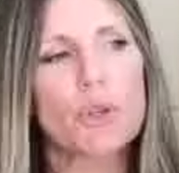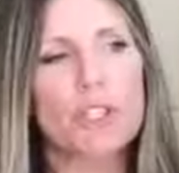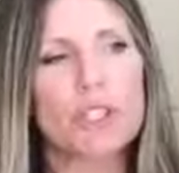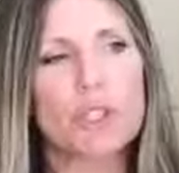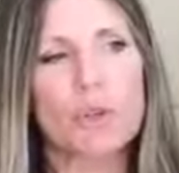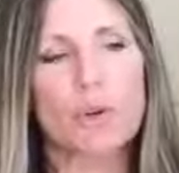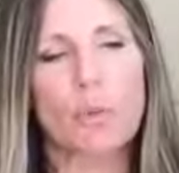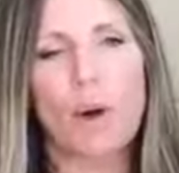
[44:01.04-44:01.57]
can
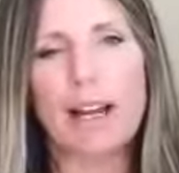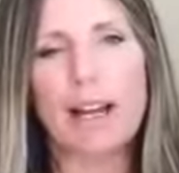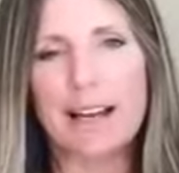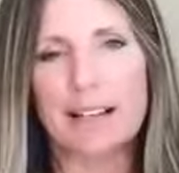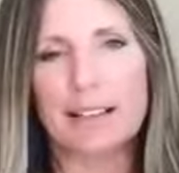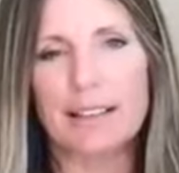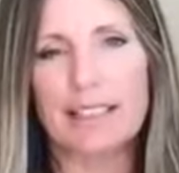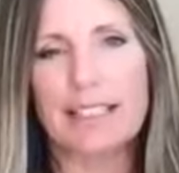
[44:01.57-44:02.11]
do it while
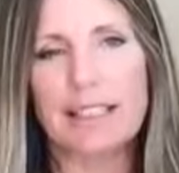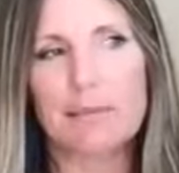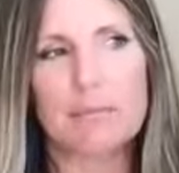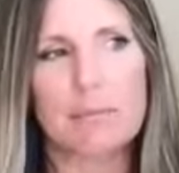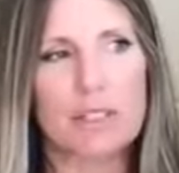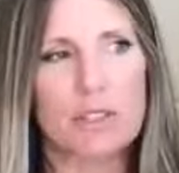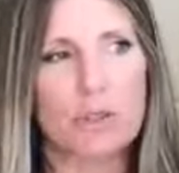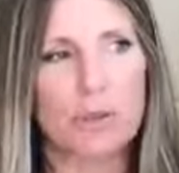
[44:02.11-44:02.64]
knuckling it
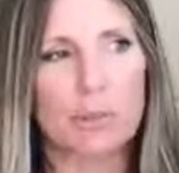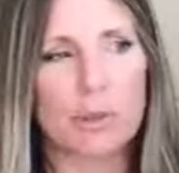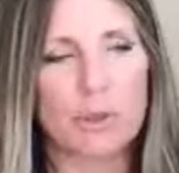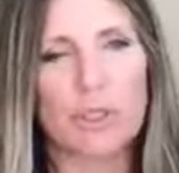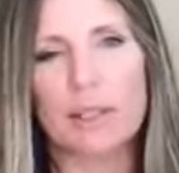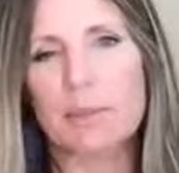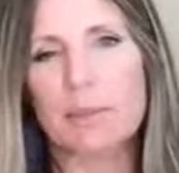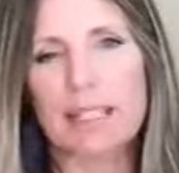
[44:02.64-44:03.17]
miserable.
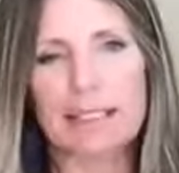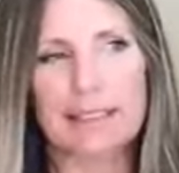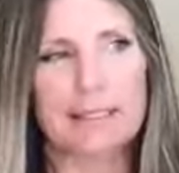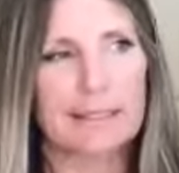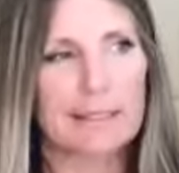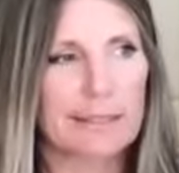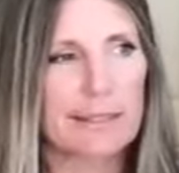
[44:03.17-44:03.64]
I mean,